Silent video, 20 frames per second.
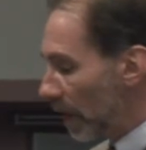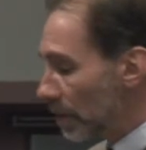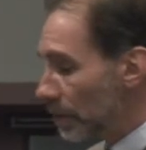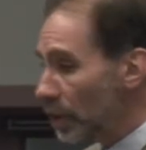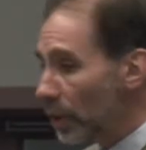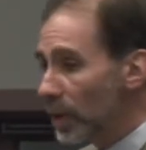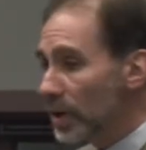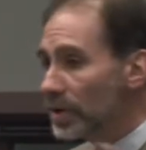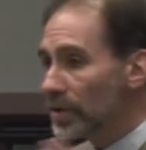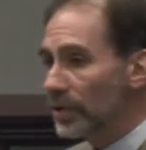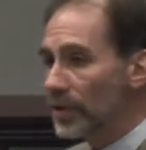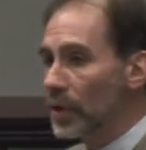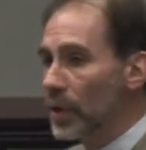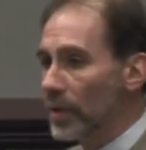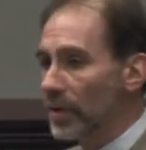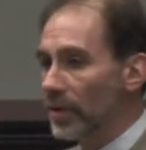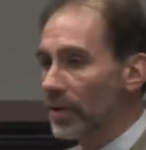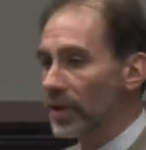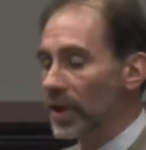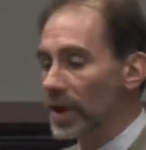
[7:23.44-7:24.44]
So here's a
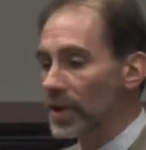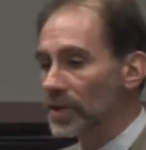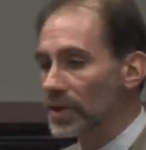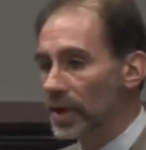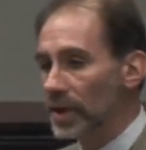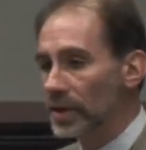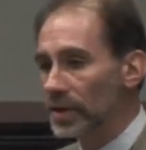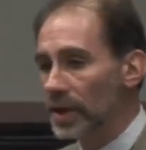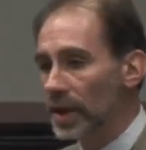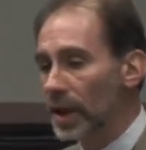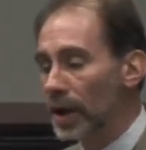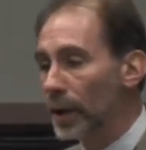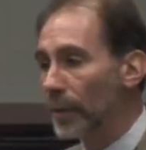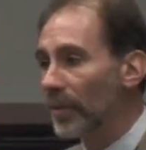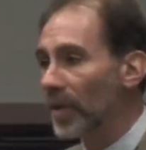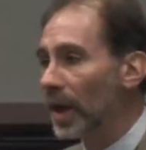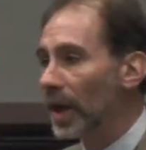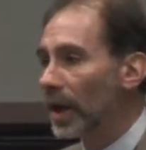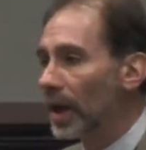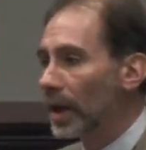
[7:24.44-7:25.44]
few other things that, to
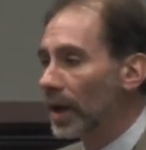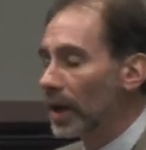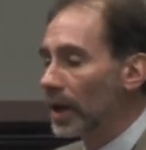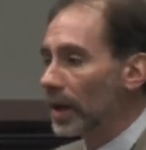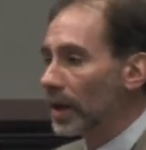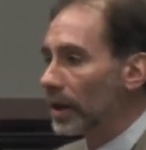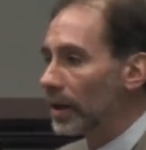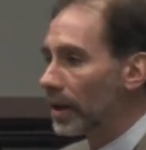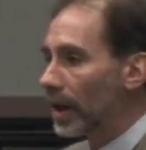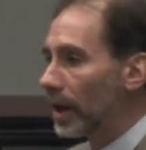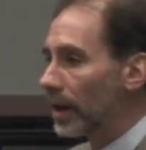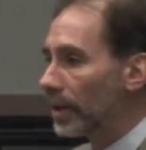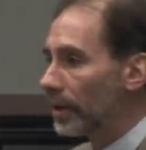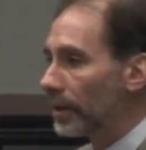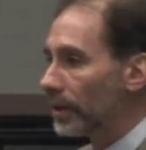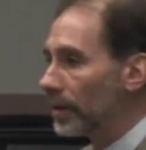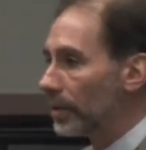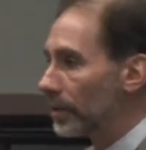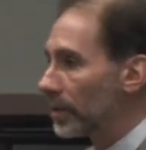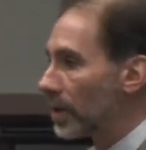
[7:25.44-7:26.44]

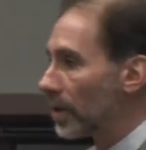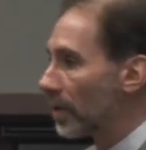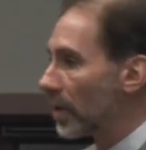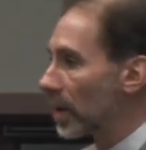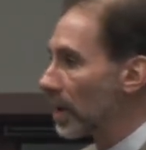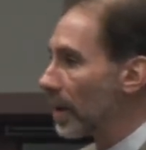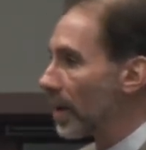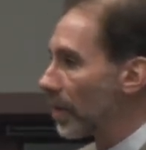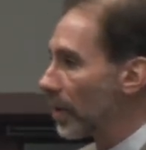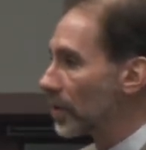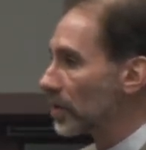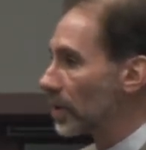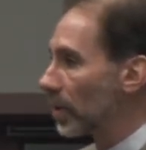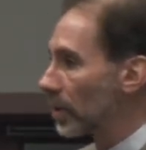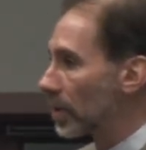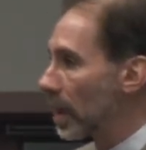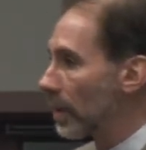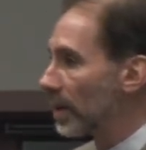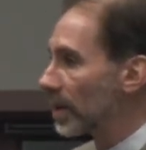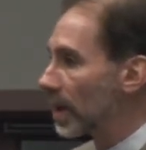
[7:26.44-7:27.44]
think about, things that
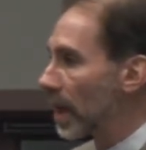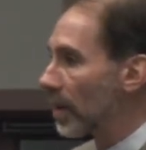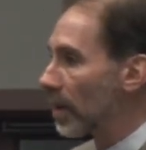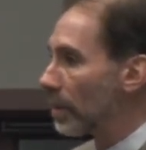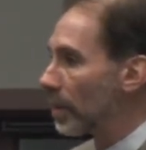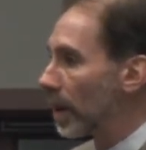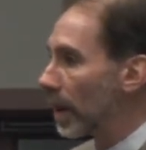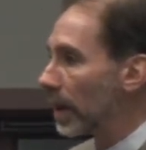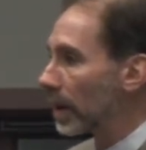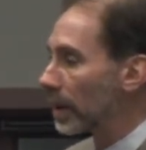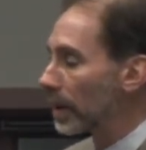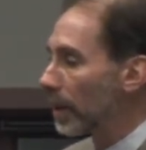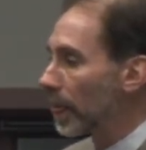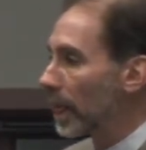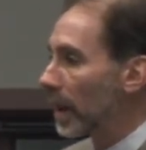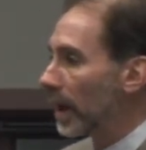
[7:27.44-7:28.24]
are coming down the pike.